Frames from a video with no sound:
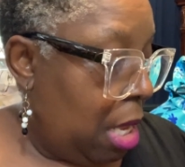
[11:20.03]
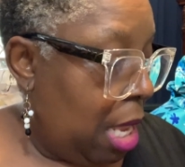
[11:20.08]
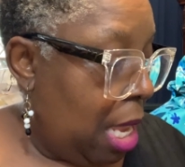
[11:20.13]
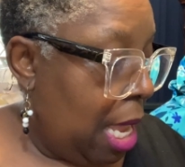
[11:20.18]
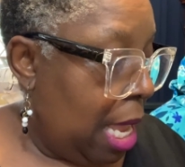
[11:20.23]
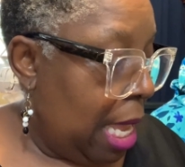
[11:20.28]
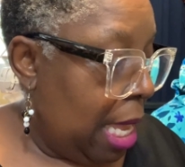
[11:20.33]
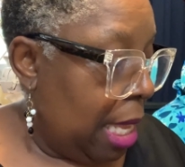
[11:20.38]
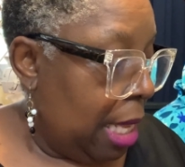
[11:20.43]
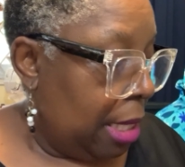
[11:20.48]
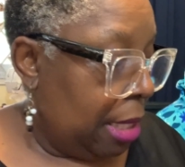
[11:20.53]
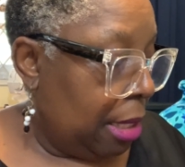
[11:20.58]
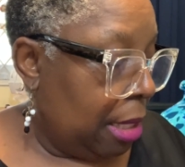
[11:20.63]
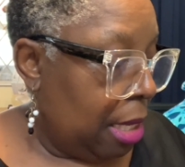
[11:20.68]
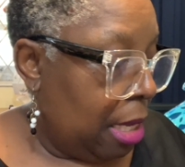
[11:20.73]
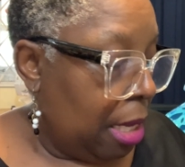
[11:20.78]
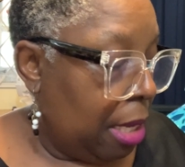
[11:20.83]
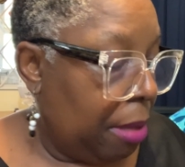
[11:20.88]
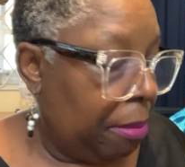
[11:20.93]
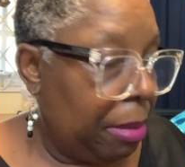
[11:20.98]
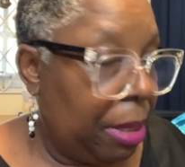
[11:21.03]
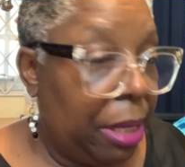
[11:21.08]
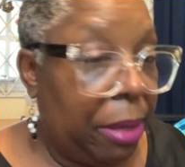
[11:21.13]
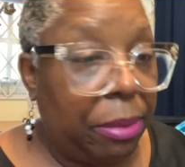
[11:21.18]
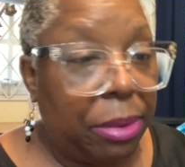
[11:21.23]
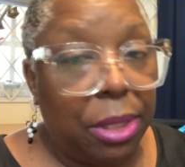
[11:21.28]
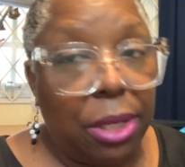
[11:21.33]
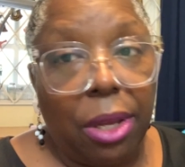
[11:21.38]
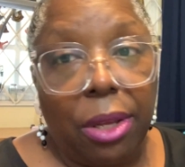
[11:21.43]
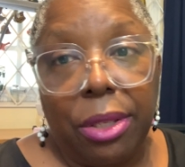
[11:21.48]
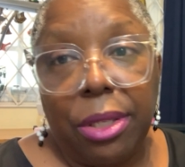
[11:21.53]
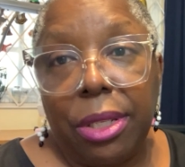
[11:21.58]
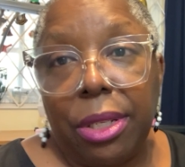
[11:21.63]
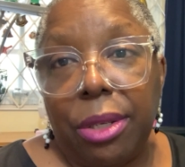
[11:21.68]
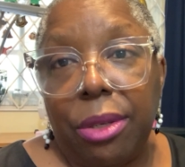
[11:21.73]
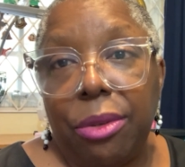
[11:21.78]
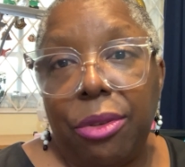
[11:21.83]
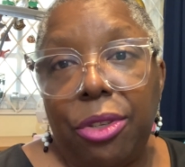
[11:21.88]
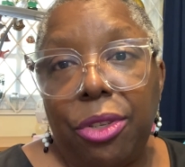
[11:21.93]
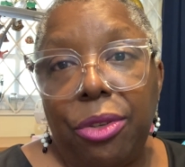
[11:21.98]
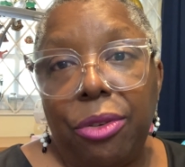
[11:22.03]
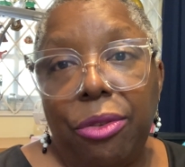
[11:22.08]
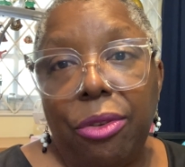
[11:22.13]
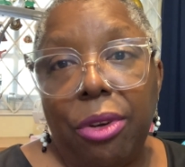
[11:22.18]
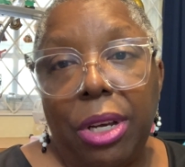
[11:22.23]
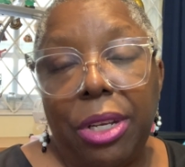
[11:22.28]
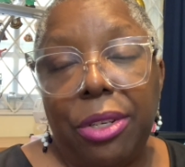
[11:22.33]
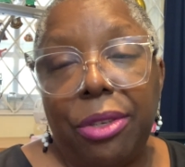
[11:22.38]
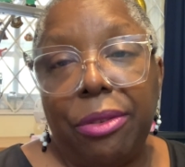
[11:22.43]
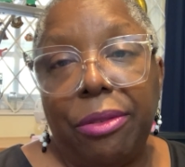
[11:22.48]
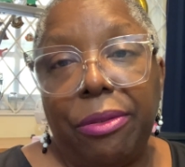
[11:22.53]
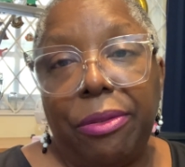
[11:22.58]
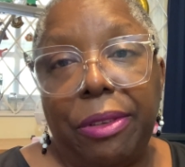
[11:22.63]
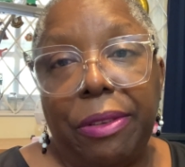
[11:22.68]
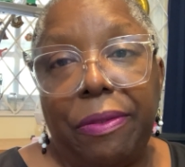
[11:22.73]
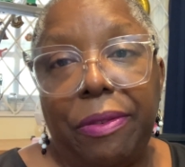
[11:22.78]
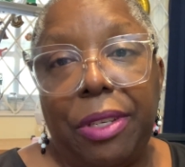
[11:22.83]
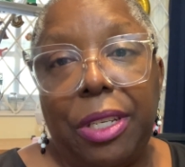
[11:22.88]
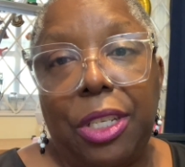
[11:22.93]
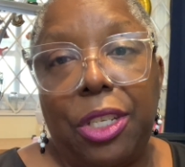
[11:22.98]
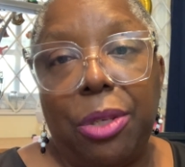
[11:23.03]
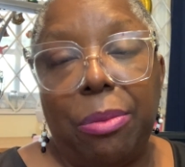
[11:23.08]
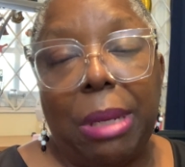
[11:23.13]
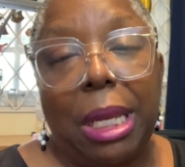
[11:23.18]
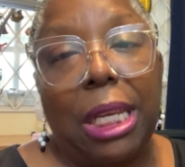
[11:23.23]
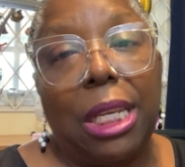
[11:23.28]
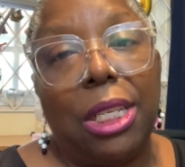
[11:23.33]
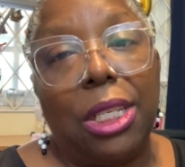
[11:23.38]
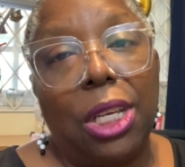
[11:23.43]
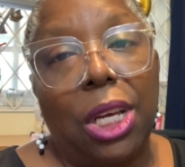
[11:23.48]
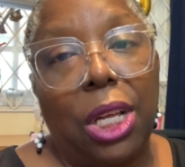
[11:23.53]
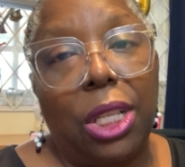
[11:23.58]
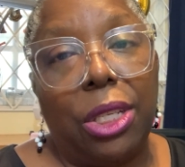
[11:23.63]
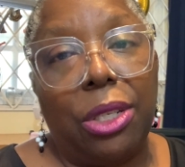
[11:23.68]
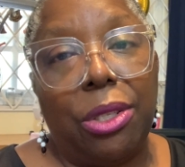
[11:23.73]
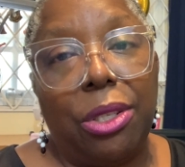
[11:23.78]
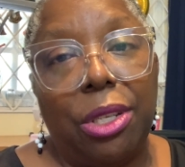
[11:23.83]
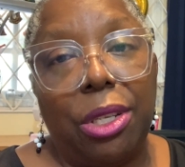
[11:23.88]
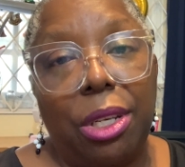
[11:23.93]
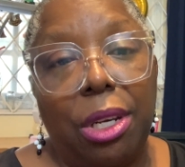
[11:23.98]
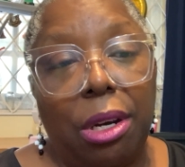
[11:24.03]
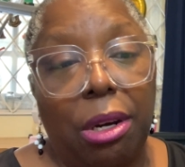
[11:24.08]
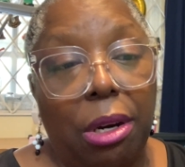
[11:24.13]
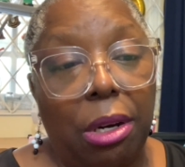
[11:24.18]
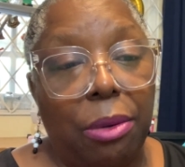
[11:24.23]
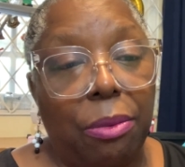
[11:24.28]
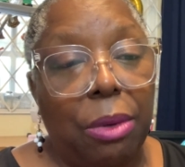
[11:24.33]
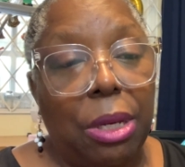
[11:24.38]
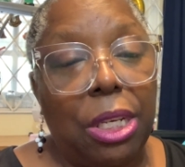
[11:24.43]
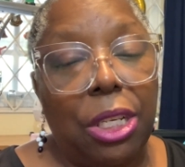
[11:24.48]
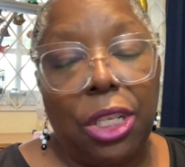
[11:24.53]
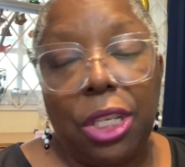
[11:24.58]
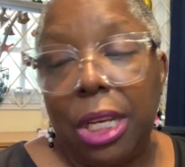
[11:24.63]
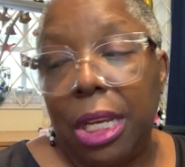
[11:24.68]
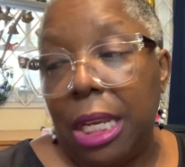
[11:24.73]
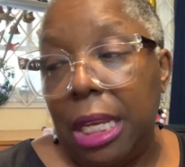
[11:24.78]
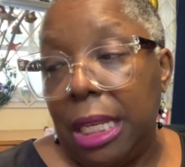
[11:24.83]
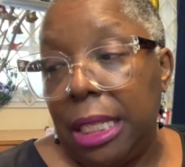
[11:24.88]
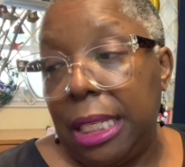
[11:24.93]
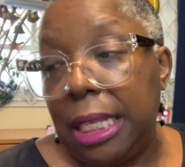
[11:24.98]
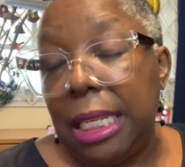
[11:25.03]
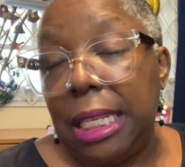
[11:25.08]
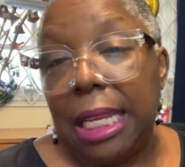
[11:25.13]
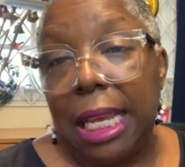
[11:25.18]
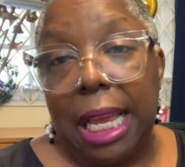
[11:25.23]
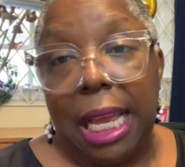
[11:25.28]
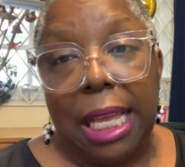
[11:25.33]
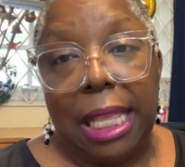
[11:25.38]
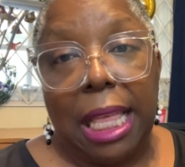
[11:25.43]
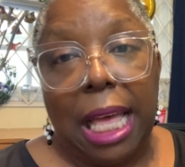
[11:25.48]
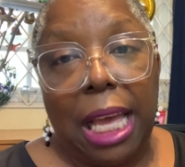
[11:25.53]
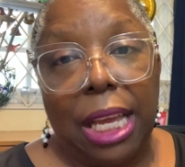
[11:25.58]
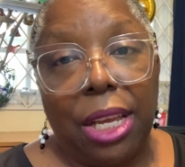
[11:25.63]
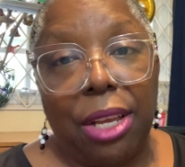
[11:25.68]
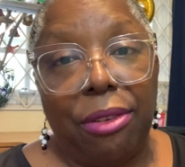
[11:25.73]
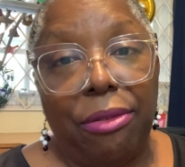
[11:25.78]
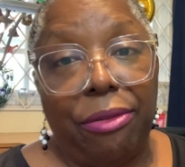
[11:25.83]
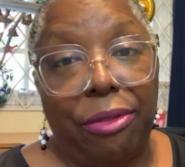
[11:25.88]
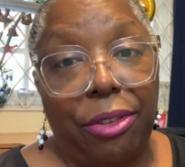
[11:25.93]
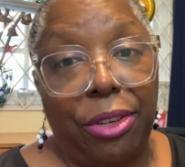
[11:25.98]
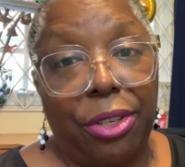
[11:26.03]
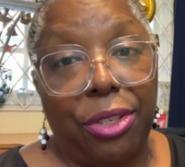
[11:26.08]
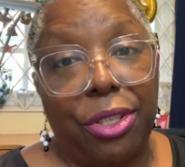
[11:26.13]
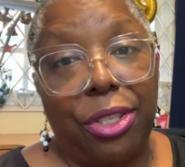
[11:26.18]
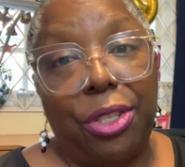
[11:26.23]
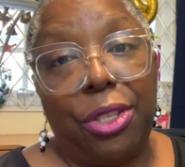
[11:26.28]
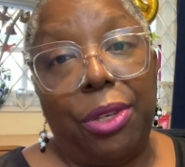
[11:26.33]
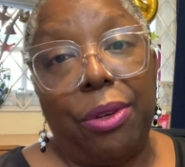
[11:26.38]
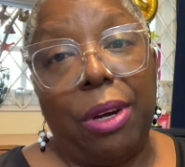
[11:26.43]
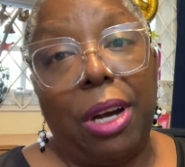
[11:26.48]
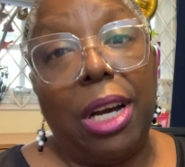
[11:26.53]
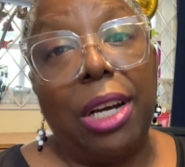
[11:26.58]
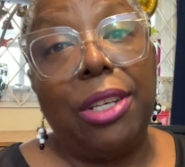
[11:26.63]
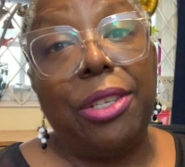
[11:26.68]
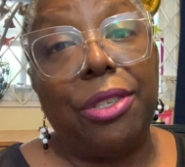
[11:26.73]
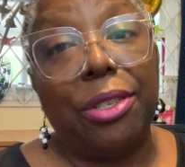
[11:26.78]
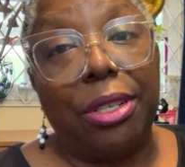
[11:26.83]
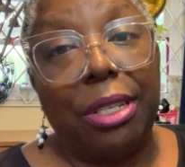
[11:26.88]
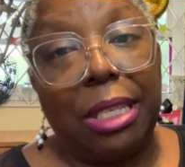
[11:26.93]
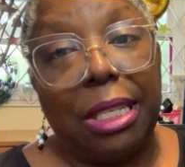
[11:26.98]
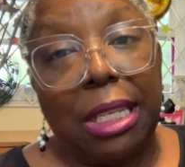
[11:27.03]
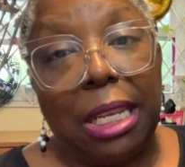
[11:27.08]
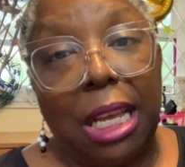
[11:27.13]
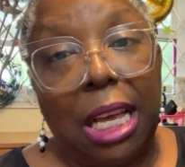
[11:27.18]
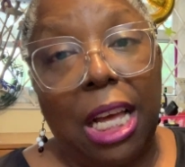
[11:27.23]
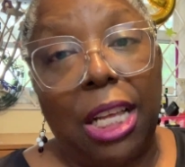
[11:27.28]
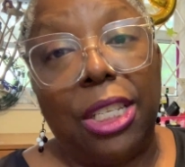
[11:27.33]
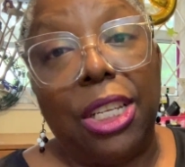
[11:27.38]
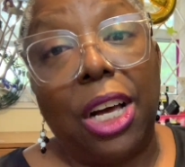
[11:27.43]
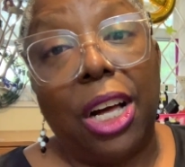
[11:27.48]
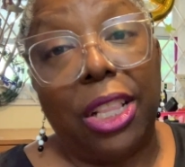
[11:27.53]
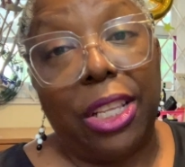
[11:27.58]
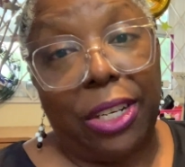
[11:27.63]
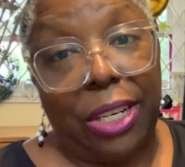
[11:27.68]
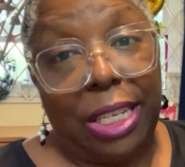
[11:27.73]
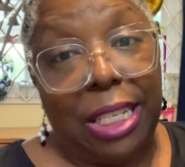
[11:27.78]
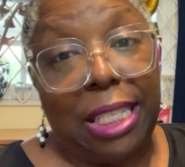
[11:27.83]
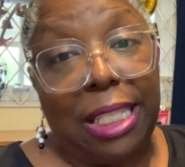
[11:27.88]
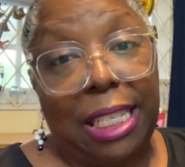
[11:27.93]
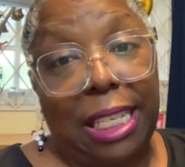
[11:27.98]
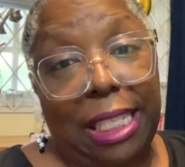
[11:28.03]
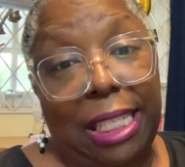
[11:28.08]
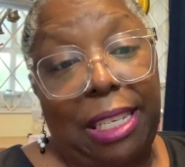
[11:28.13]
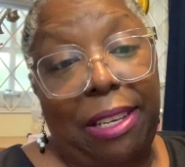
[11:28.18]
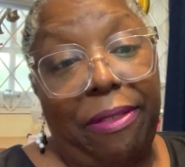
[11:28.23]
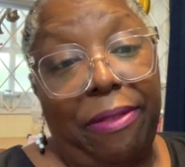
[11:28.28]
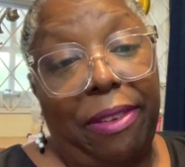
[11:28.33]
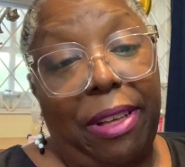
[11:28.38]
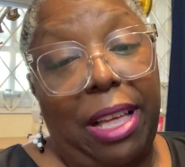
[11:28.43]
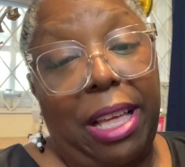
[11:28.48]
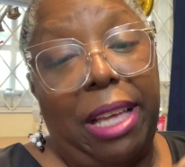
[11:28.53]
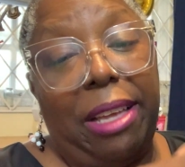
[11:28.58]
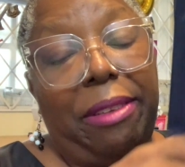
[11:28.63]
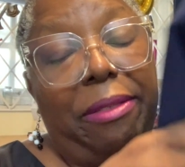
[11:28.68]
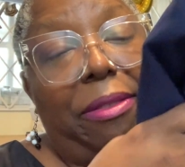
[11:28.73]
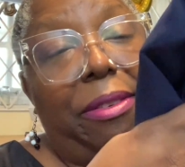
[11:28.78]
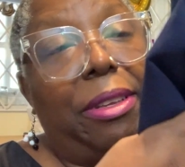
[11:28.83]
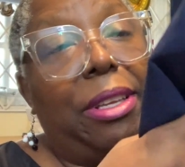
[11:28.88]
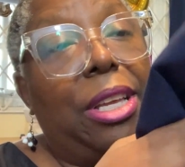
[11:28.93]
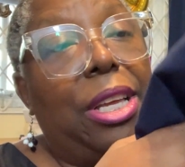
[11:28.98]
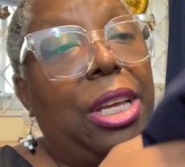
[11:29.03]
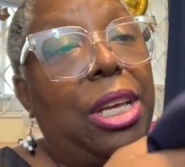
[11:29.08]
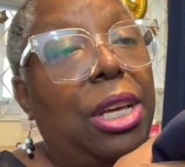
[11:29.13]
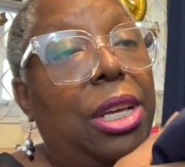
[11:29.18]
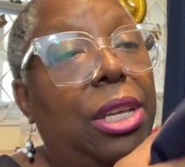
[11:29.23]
and it was also 250 Jamaican dollars a yard, which today that converts to $1.65 a